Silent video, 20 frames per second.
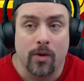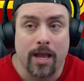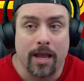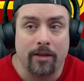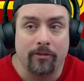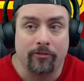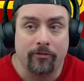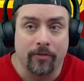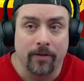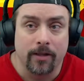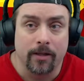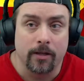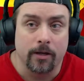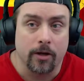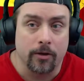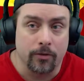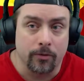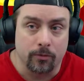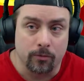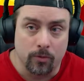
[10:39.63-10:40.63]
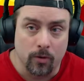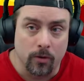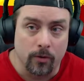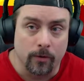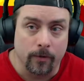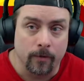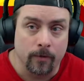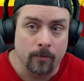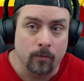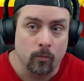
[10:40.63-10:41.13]
fill another
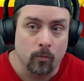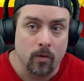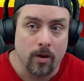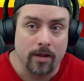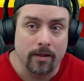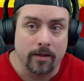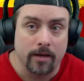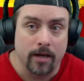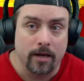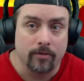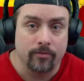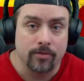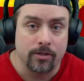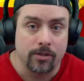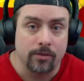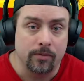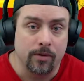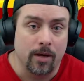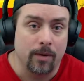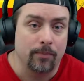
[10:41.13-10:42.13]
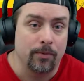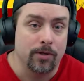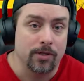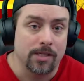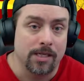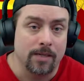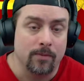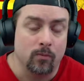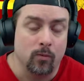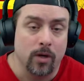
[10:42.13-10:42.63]
role well enough to help your
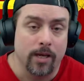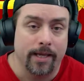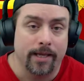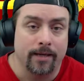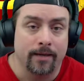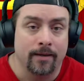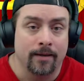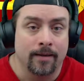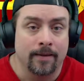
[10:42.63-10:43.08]
team win,